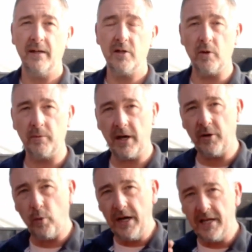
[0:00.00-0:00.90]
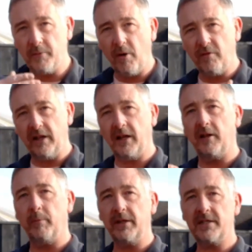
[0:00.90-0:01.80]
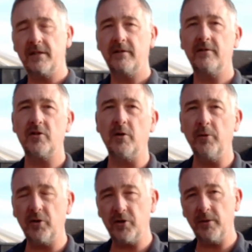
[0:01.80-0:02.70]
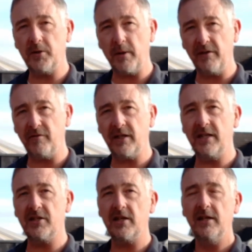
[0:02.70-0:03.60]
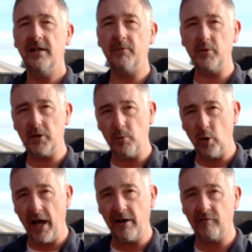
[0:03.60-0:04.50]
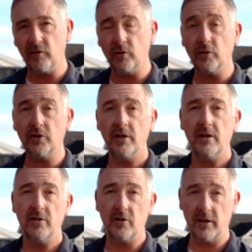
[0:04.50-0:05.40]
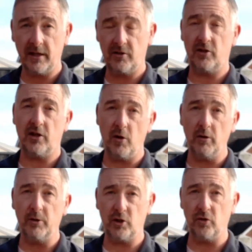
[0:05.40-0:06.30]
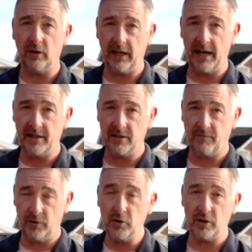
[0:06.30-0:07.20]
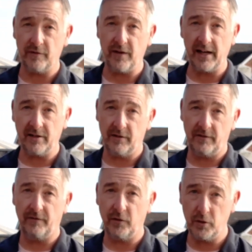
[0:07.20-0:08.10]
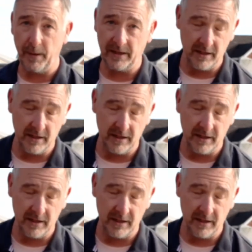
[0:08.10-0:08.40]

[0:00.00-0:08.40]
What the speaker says: So I'm kind of weaning them off a little bit. So I'm not doing as many feeds, I'm doing smaller handfuls, so that they're slowly but surely getting used to the fact that food's about to